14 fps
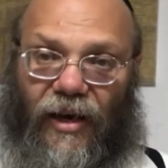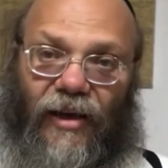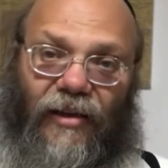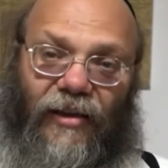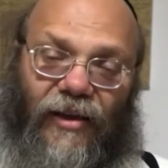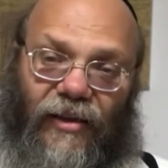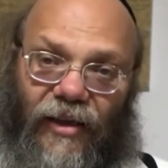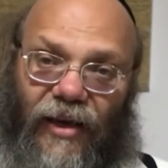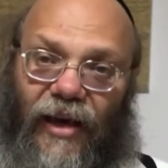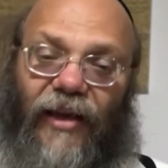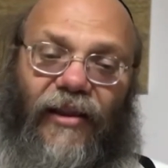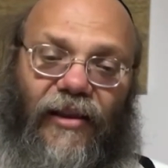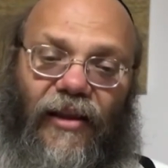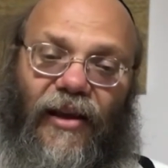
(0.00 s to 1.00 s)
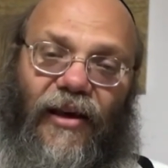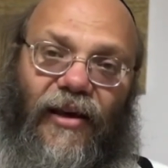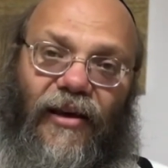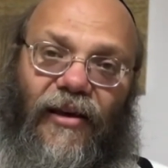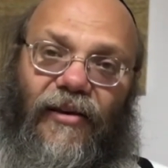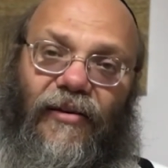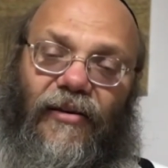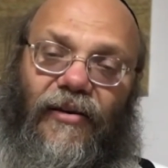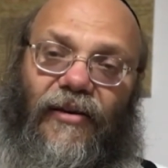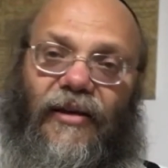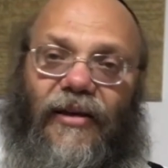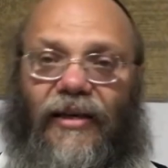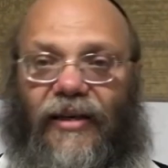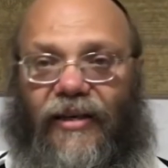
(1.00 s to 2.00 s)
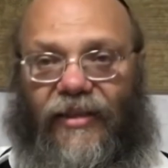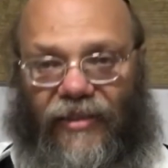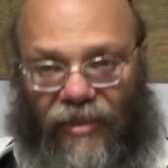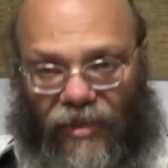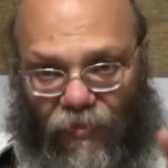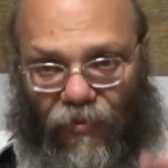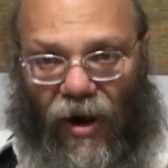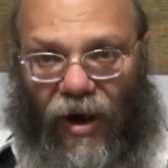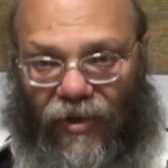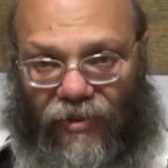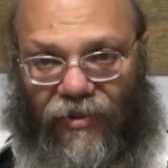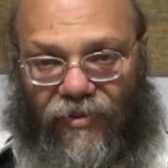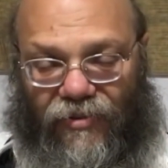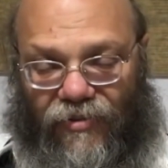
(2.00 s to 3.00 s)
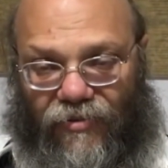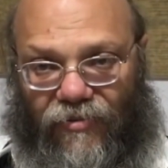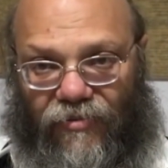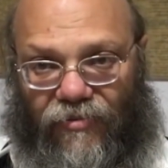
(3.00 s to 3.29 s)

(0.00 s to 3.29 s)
And then the eighth day is the practice